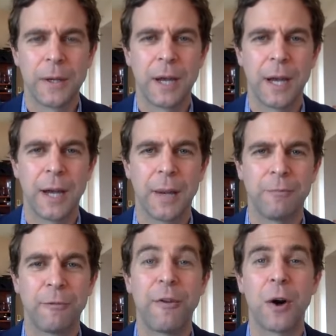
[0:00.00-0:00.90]
uh,
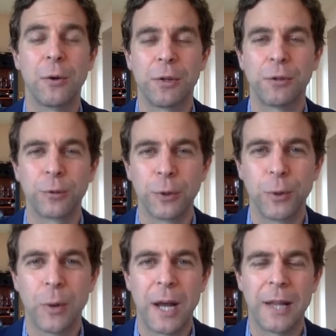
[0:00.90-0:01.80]
follow
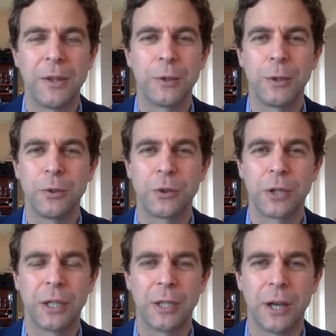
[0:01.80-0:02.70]
through on the $2
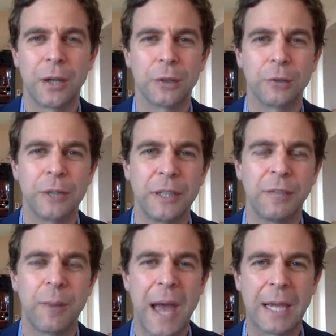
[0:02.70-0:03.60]
trillion
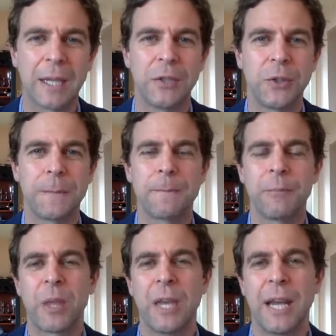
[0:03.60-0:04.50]
relief package
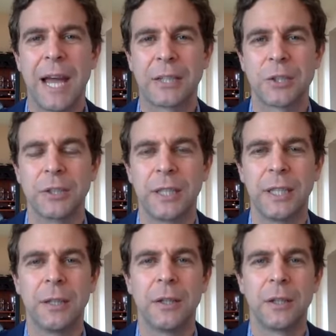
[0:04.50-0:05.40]
and
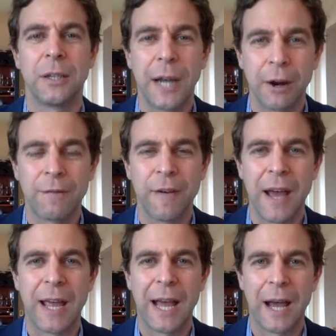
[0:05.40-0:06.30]
actually
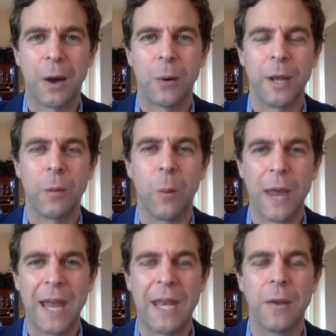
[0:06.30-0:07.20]
clarify how and
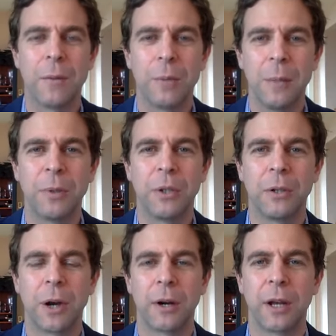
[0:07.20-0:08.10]
when
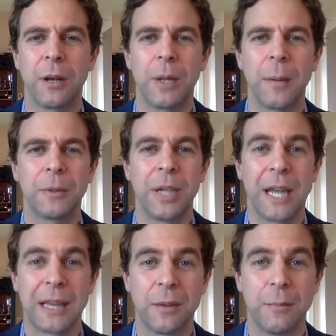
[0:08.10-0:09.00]
people are going to be able to
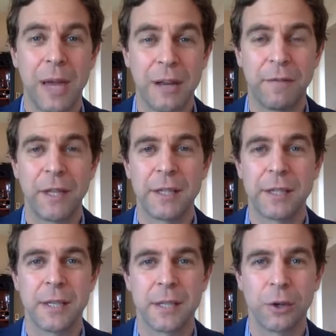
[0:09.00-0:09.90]
get the benefits
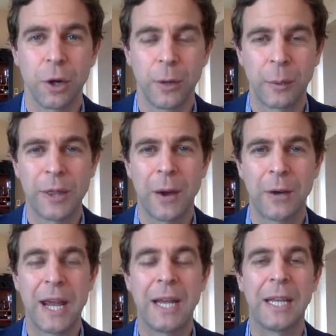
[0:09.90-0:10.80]
since they're going
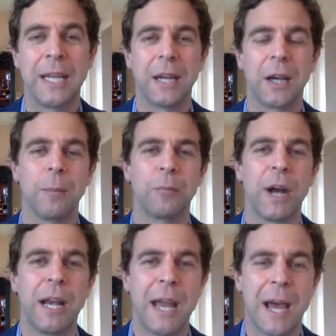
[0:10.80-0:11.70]
without any income
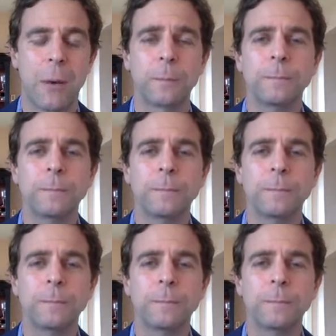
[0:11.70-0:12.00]
right now.